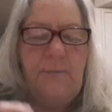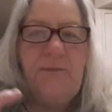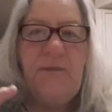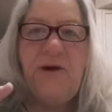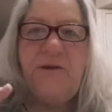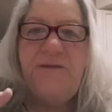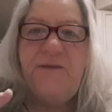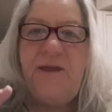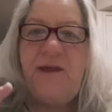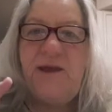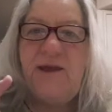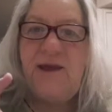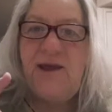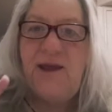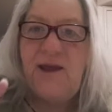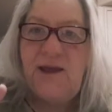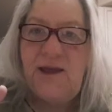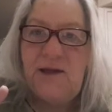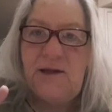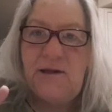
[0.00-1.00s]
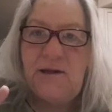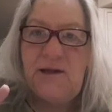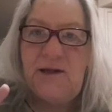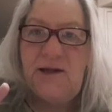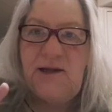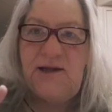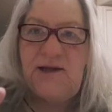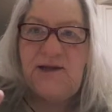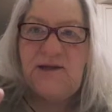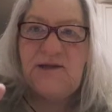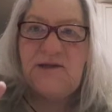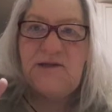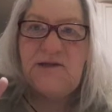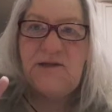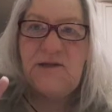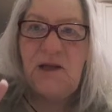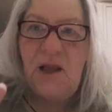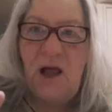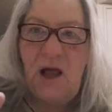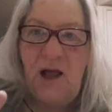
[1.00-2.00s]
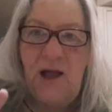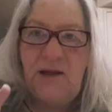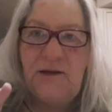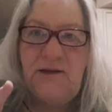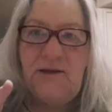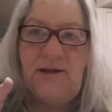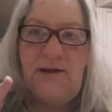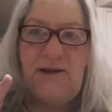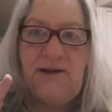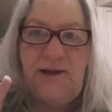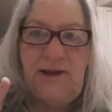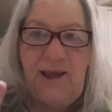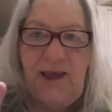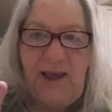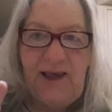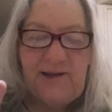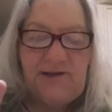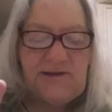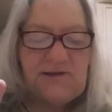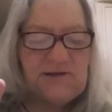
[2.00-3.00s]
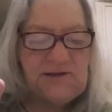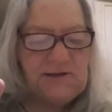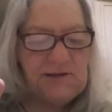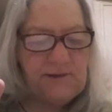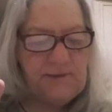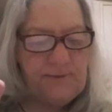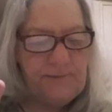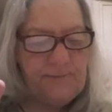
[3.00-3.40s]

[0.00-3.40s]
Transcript: but the end is not yet.